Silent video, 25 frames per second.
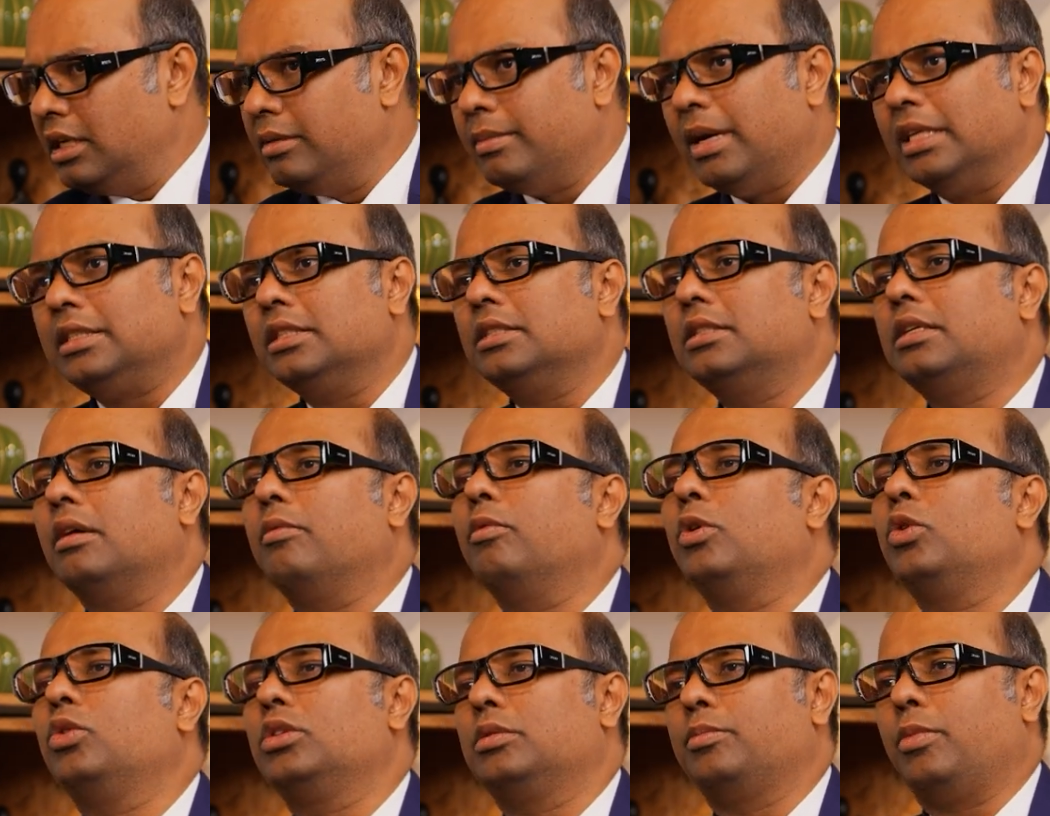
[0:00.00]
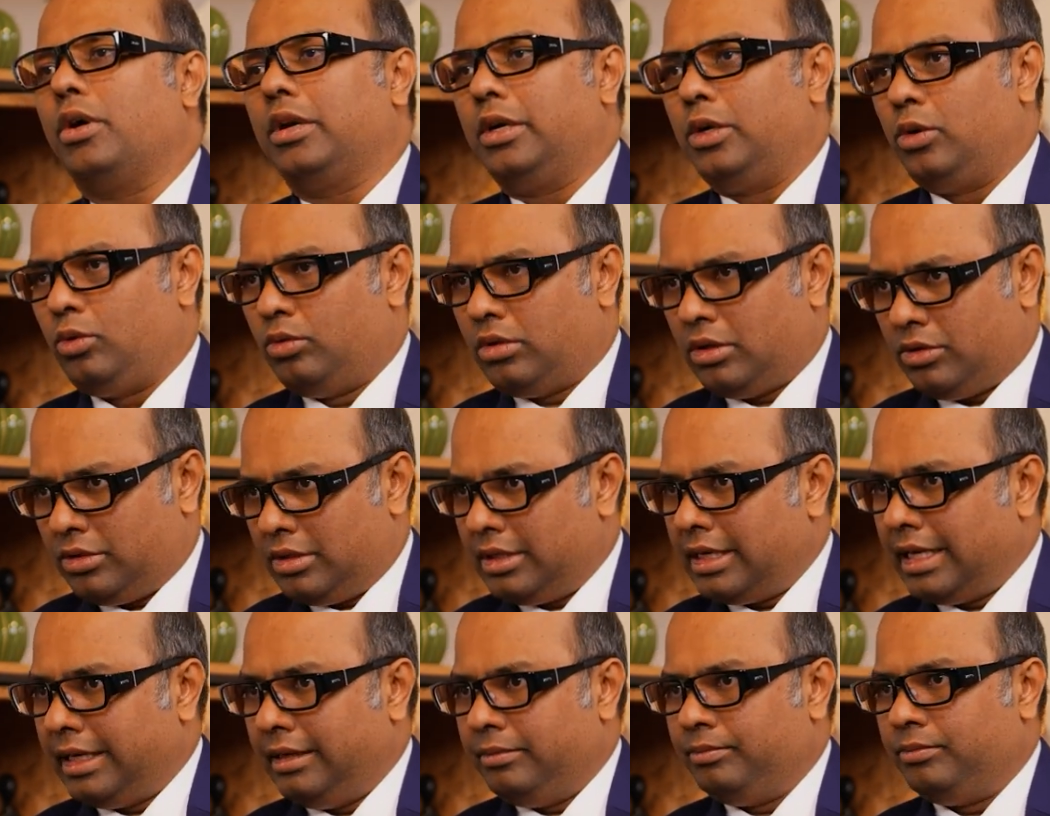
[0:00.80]
Imagine someone who was born in
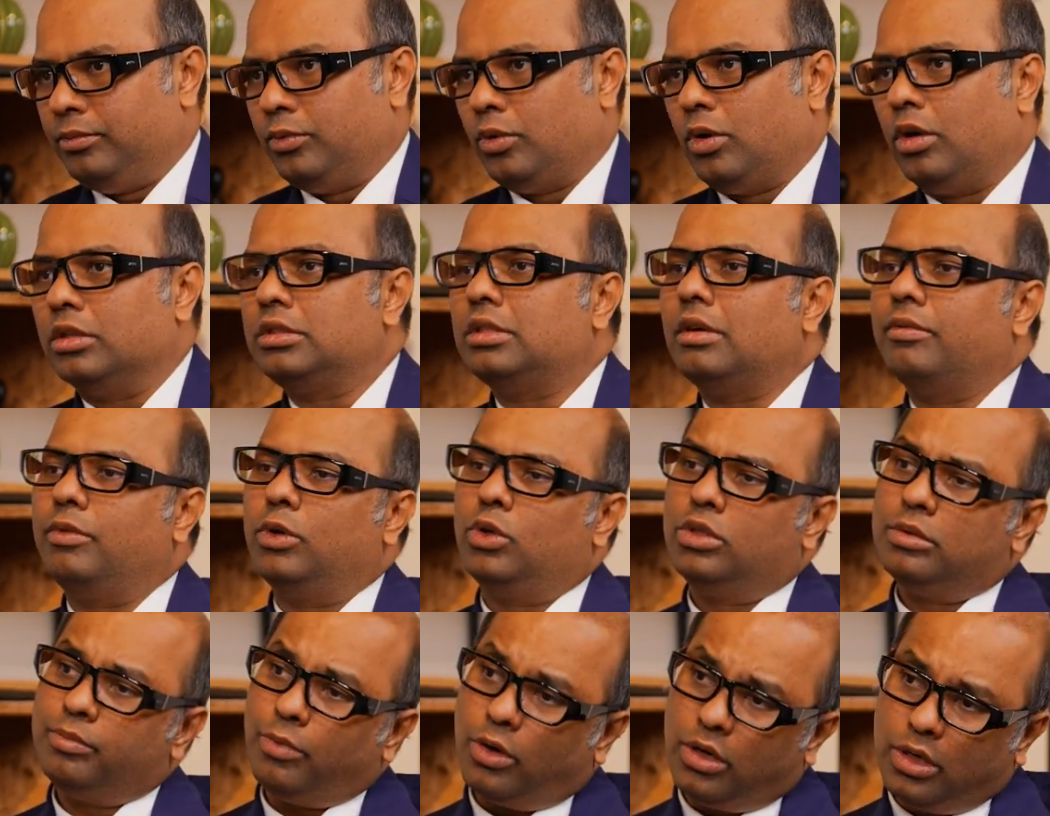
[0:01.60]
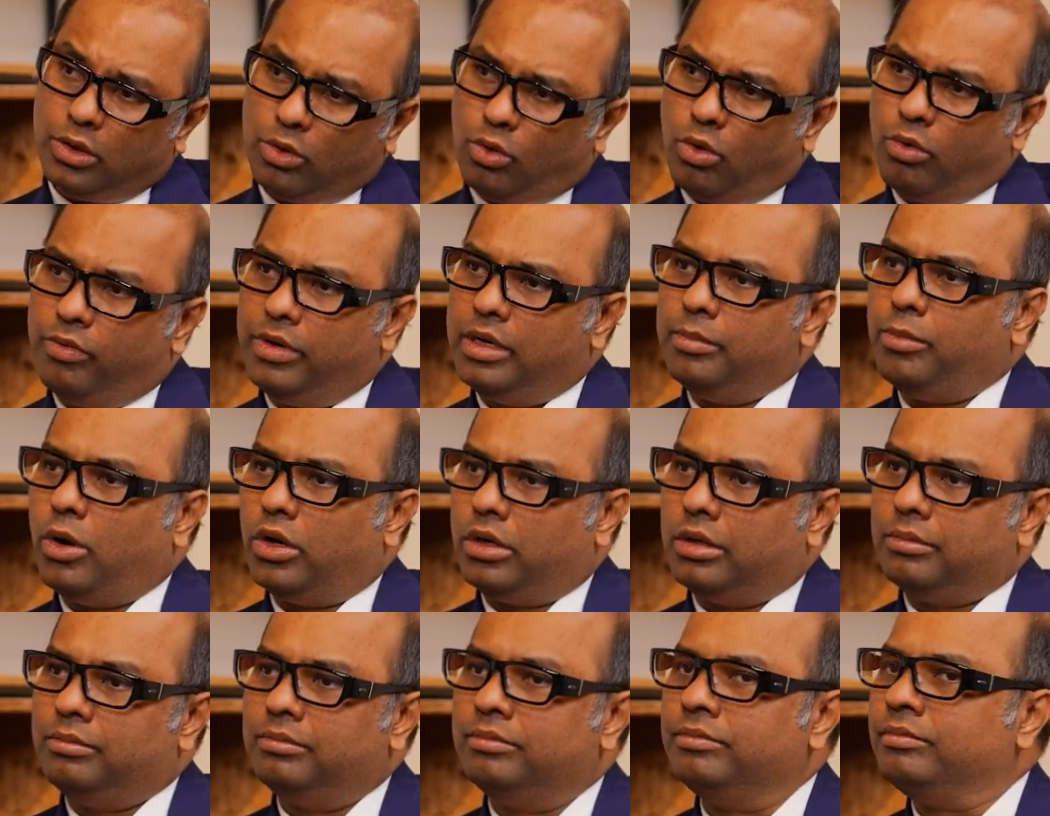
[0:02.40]
2009 or someone who was born in COVID
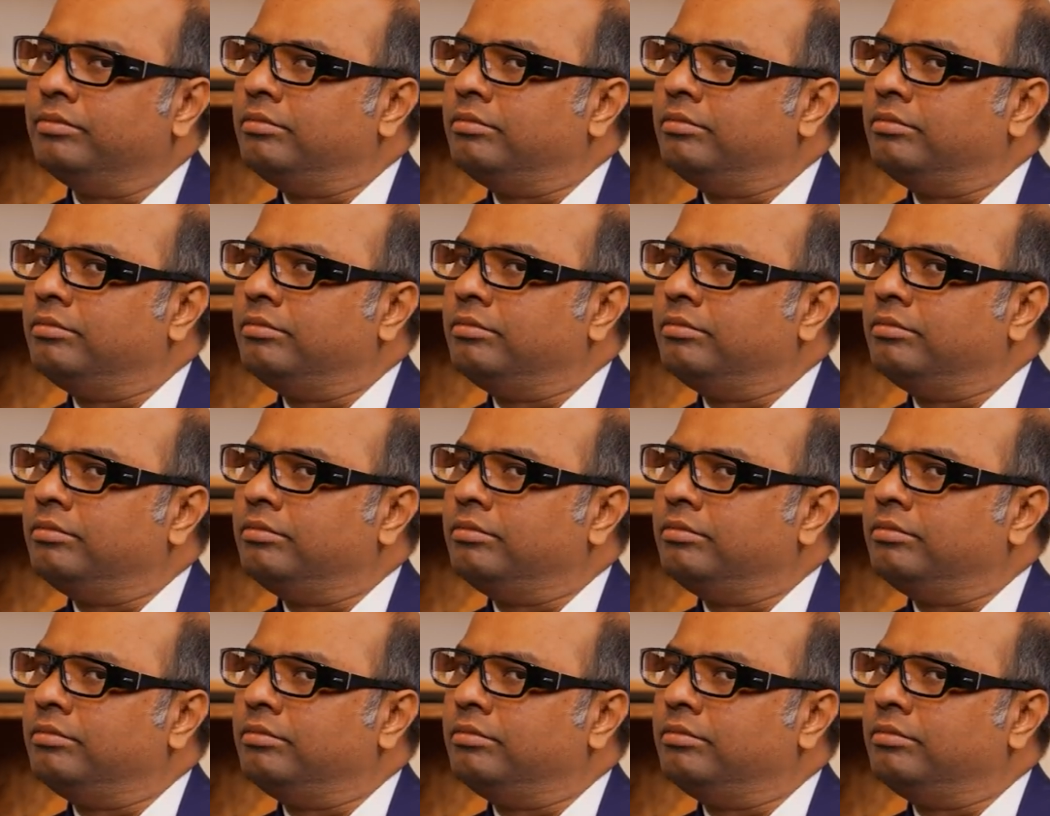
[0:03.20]
bottom